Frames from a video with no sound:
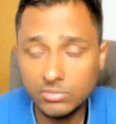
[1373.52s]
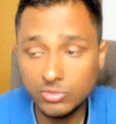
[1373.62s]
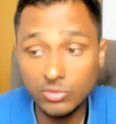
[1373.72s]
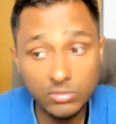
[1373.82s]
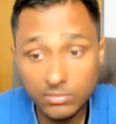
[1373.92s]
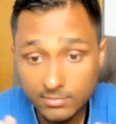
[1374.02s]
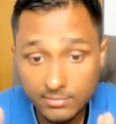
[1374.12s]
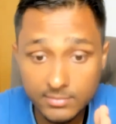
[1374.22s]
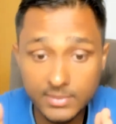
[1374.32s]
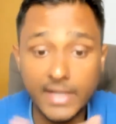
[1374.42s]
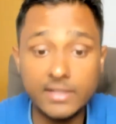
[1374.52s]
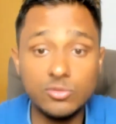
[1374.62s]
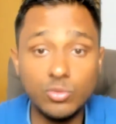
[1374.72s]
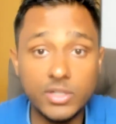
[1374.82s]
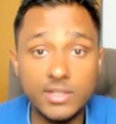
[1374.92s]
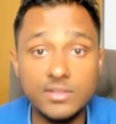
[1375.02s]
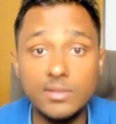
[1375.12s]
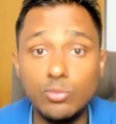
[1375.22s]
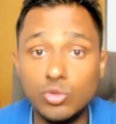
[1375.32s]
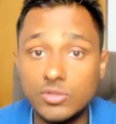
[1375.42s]
So that's what is
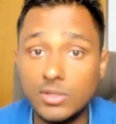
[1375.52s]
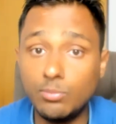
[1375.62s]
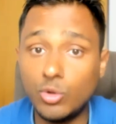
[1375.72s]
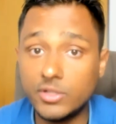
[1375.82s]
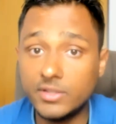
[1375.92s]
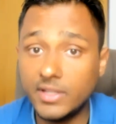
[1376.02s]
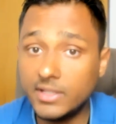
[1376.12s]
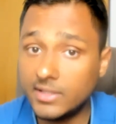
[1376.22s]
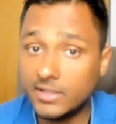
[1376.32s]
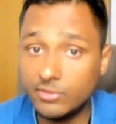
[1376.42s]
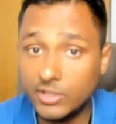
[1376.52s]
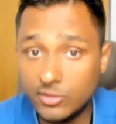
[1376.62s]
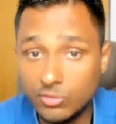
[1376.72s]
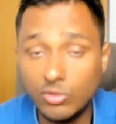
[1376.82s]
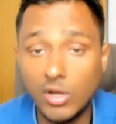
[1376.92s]
the most important thing that we need to do,